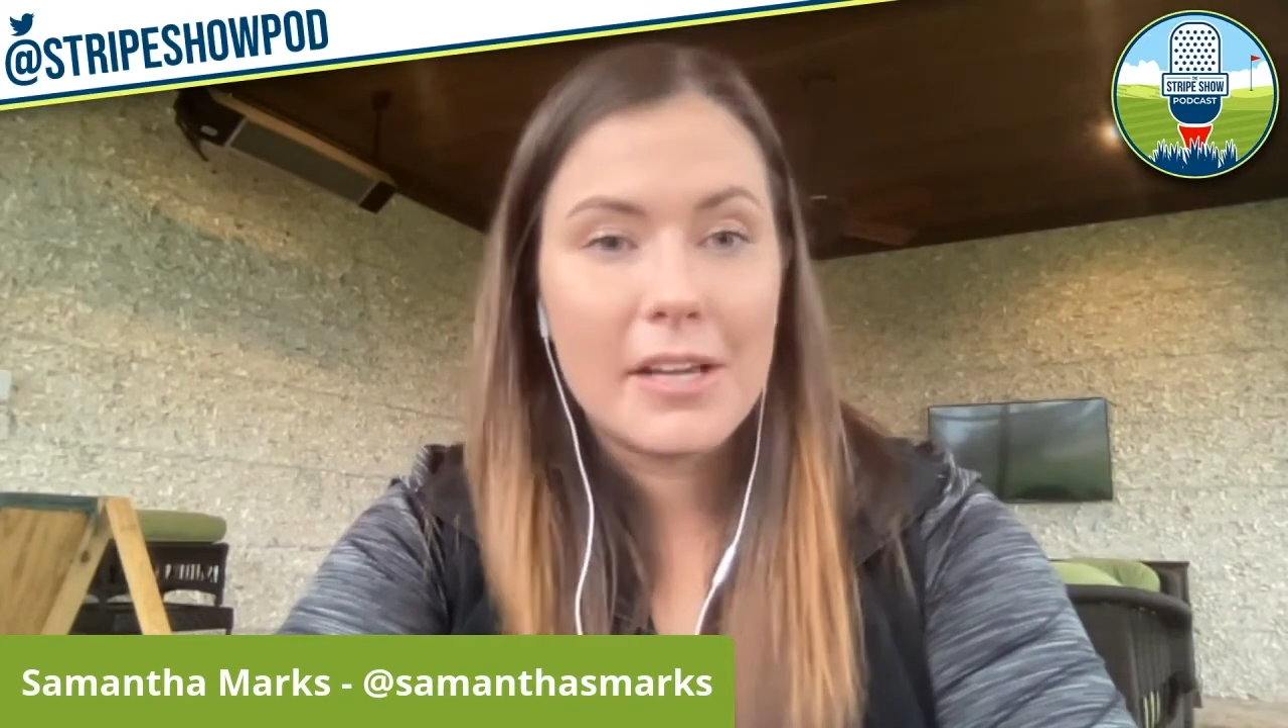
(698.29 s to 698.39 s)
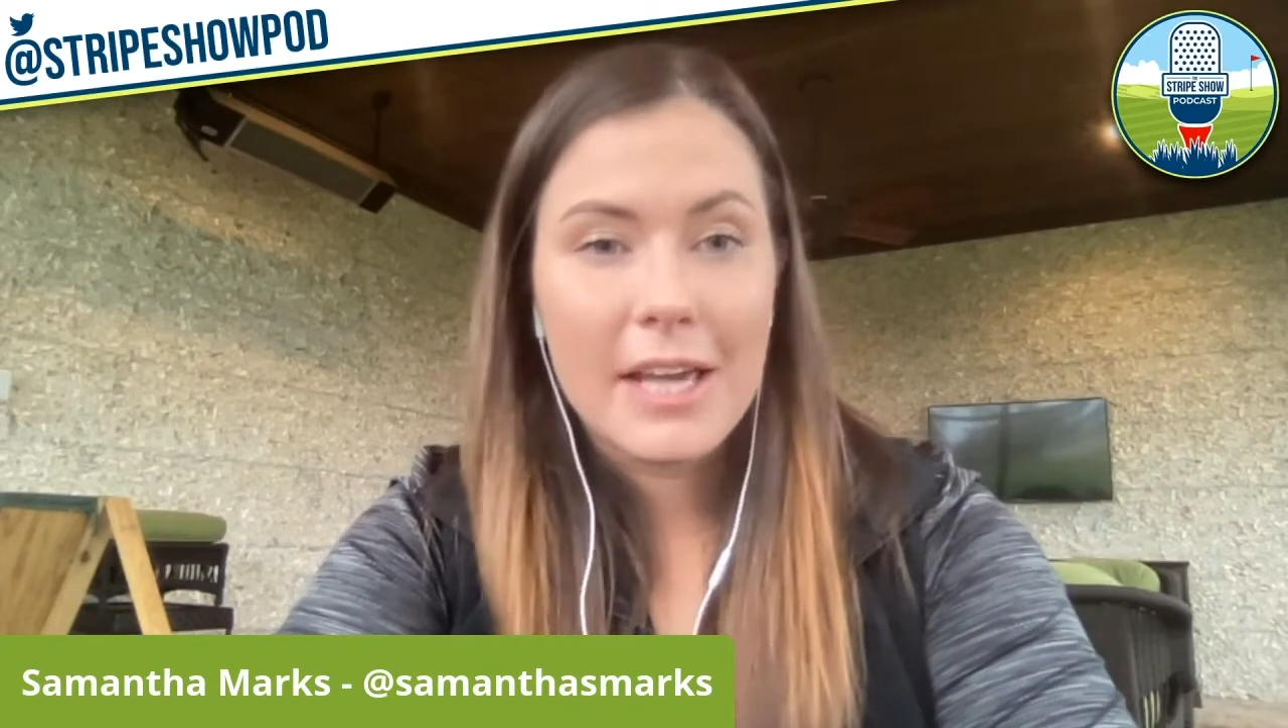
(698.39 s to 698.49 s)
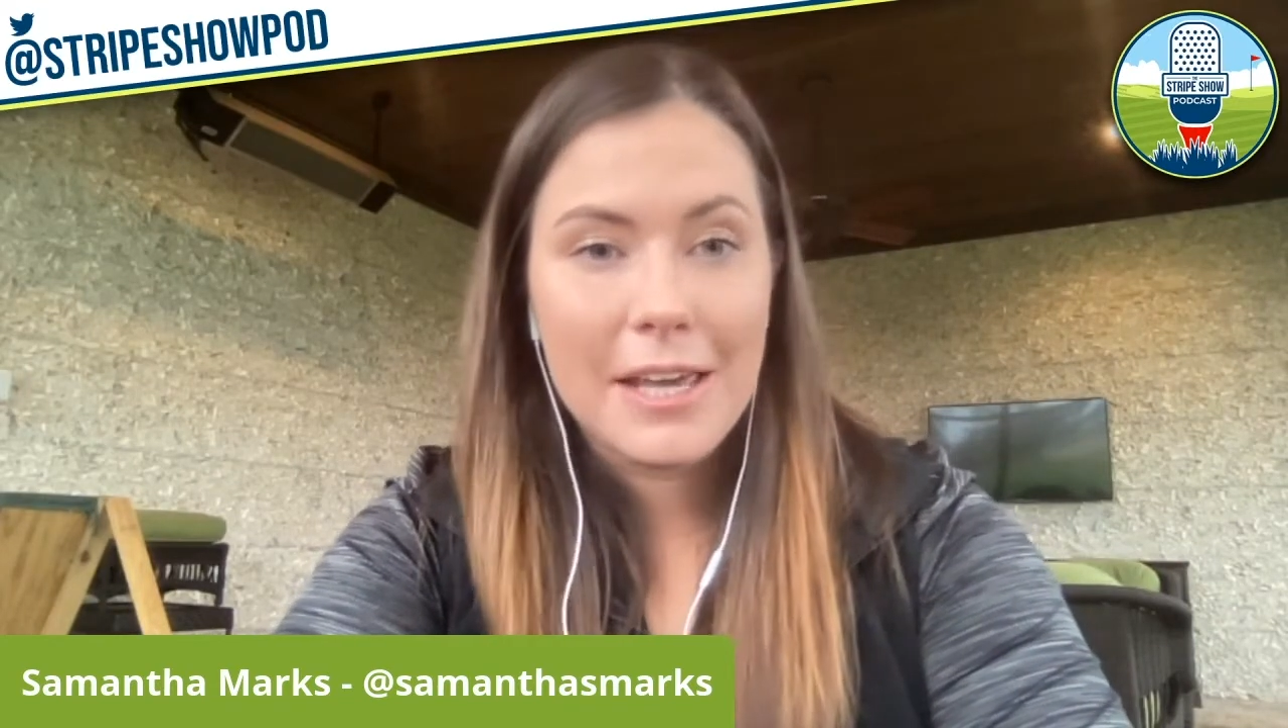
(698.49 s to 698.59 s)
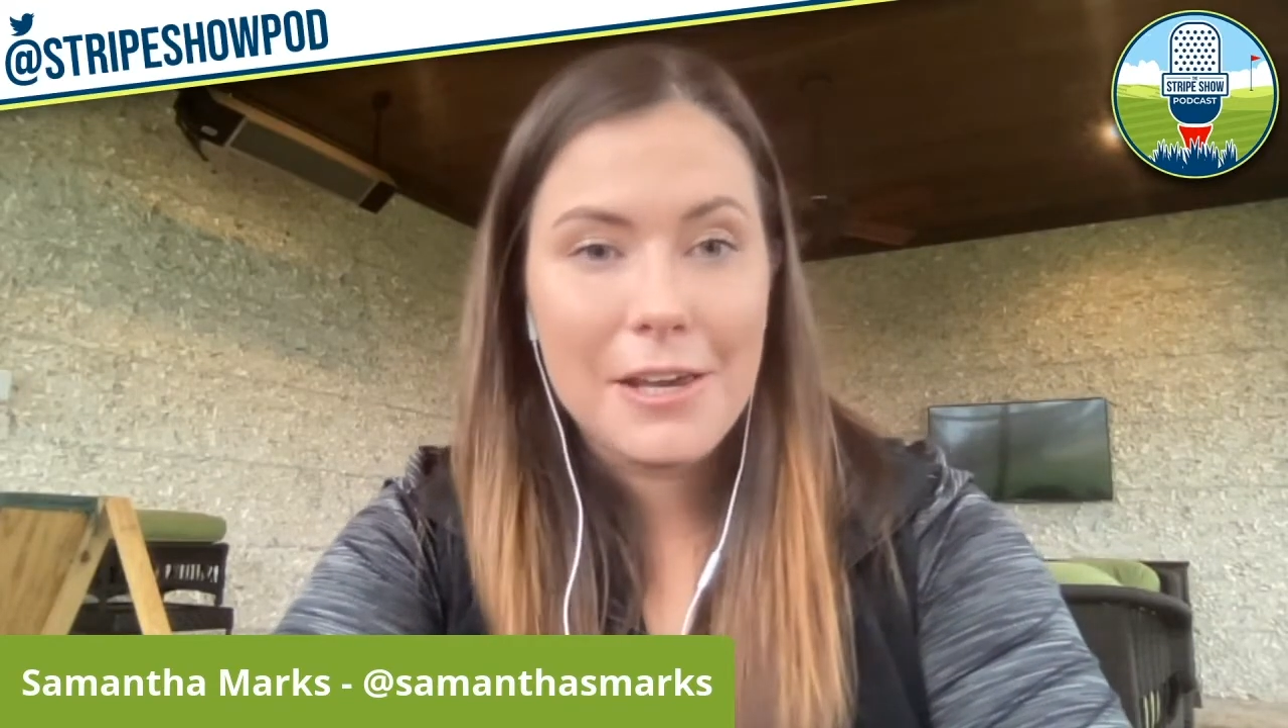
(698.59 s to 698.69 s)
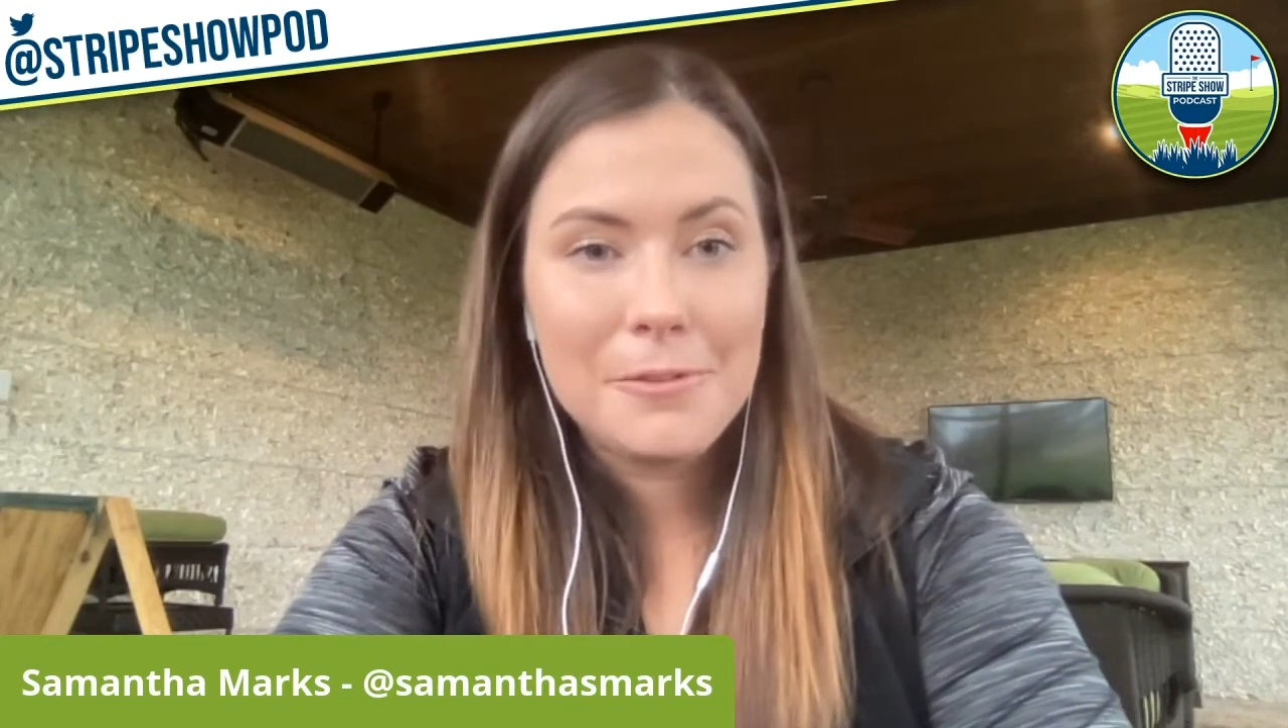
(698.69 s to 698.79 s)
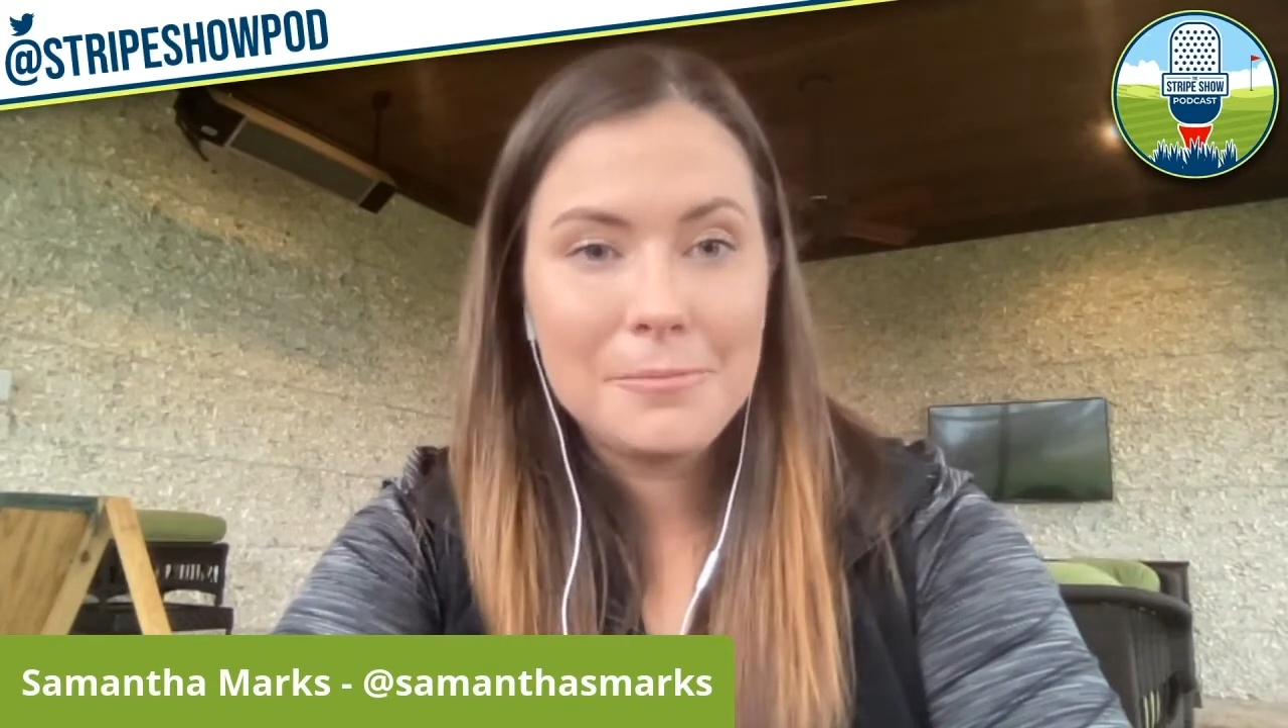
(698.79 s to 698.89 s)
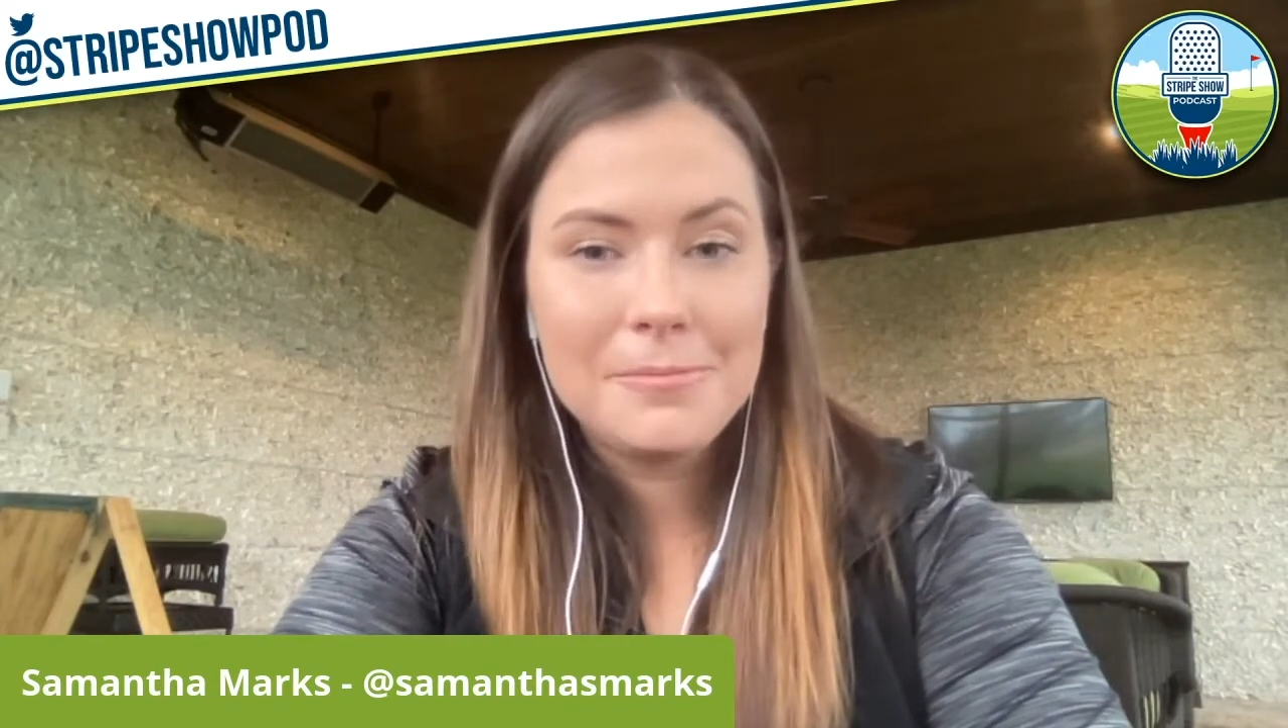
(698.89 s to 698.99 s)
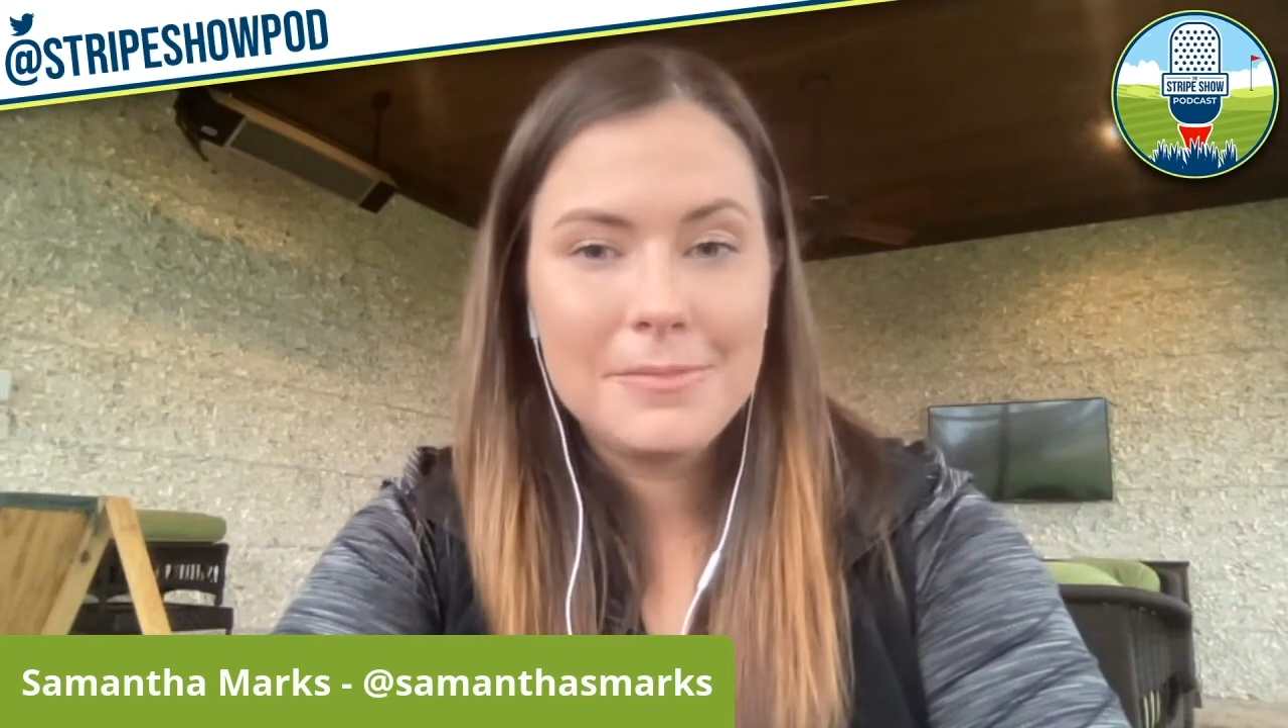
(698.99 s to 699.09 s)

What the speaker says: can't you?"